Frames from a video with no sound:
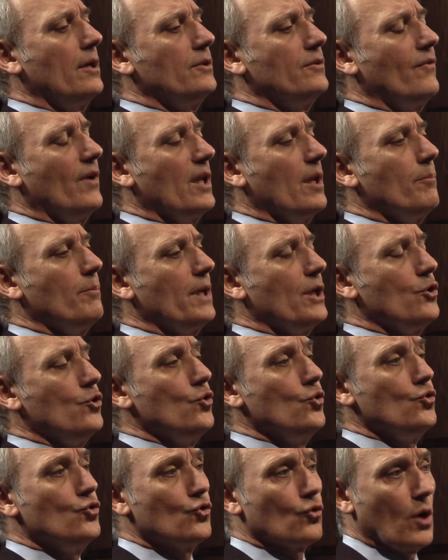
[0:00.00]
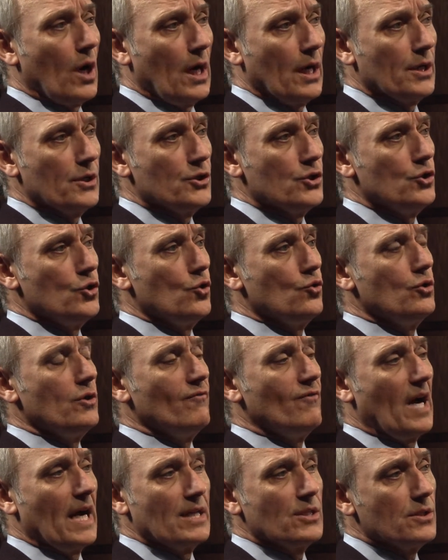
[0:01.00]
developing new drugs, new
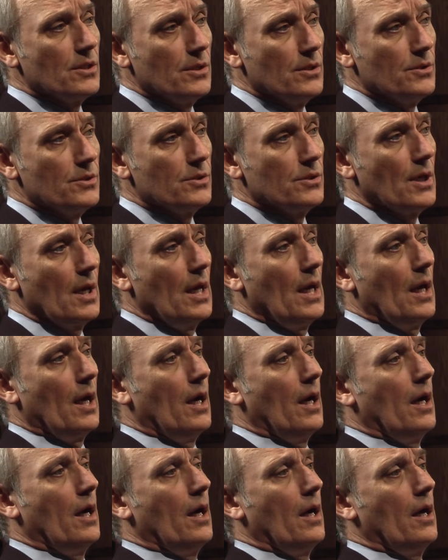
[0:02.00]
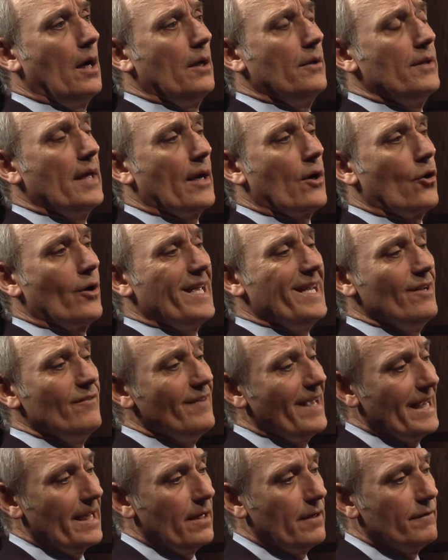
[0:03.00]
devices that are
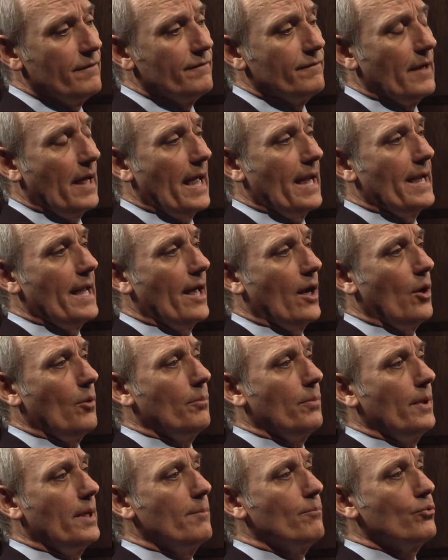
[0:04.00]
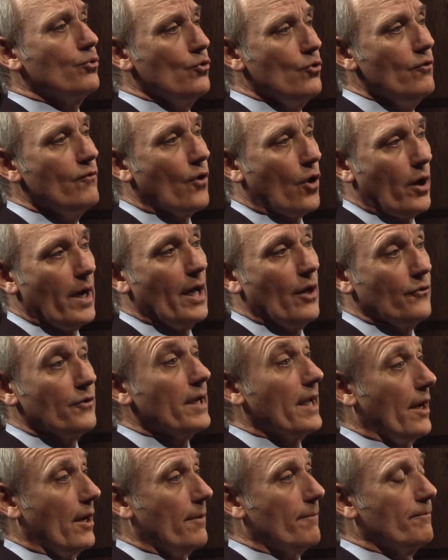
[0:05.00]
innovative and help improve our
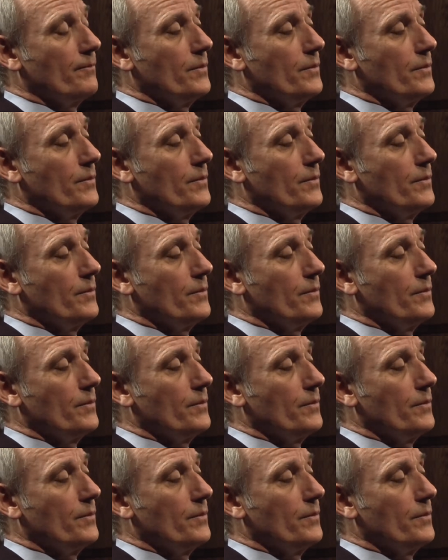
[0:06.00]
health care.